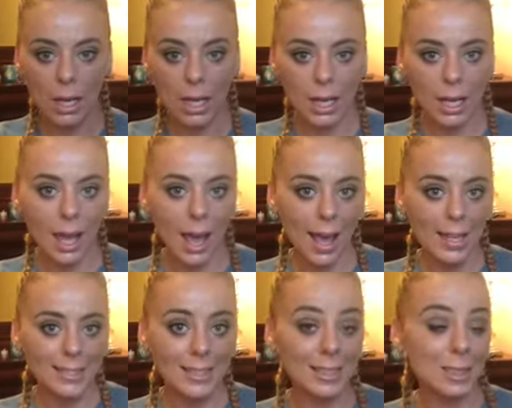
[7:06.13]
It
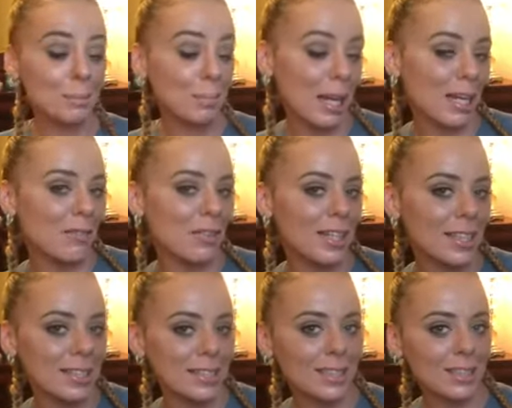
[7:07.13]
has its
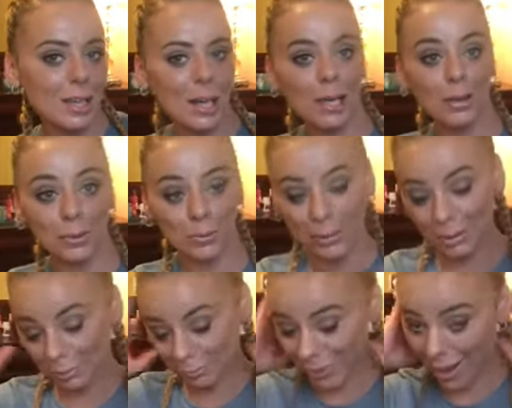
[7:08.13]
benefits.
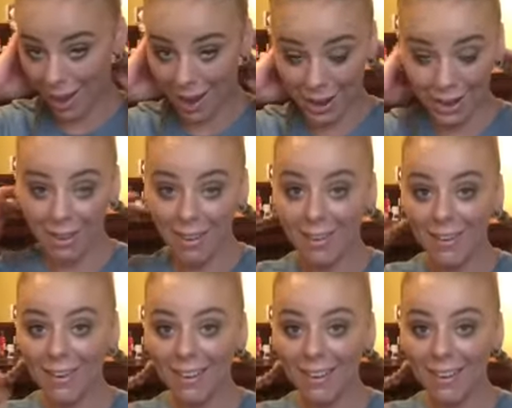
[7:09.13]
The hair,